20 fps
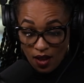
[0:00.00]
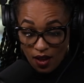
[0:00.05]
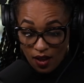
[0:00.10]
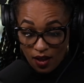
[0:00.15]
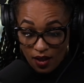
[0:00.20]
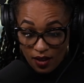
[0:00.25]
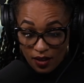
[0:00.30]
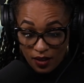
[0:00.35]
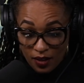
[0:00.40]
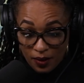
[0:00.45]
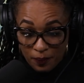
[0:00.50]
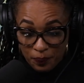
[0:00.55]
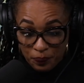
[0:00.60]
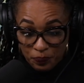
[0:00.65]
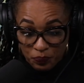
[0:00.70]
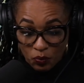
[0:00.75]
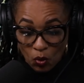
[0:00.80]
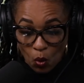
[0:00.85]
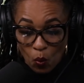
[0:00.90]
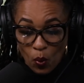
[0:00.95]

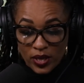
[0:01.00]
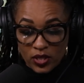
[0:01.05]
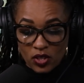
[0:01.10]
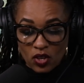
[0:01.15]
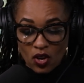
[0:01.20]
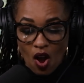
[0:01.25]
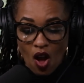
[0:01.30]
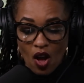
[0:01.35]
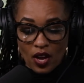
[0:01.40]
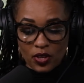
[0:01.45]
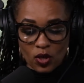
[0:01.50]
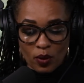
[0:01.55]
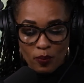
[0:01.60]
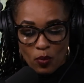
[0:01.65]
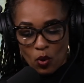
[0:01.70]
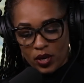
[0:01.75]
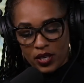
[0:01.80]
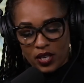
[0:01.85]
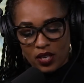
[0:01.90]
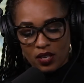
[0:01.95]
Um, when you're on your
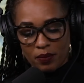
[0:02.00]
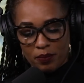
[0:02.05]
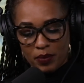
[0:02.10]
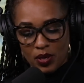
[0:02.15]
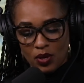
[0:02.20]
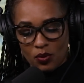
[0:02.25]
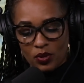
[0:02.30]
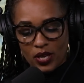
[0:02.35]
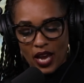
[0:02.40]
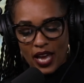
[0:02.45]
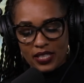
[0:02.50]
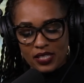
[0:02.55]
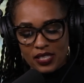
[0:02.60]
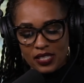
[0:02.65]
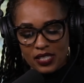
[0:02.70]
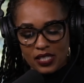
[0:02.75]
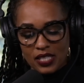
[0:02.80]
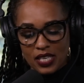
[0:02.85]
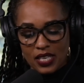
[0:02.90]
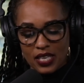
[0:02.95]
morning commute and
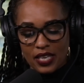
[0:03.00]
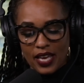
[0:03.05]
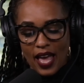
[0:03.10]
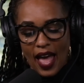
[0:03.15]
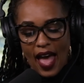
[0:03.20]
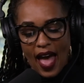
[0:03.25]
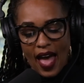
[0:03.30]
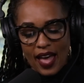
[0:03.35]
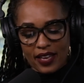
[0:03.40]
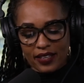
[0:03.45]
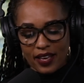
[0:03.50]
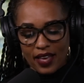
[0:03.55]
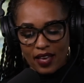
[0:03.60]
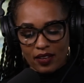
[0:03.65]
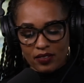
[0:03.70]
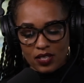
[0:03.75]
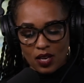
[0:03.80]
see at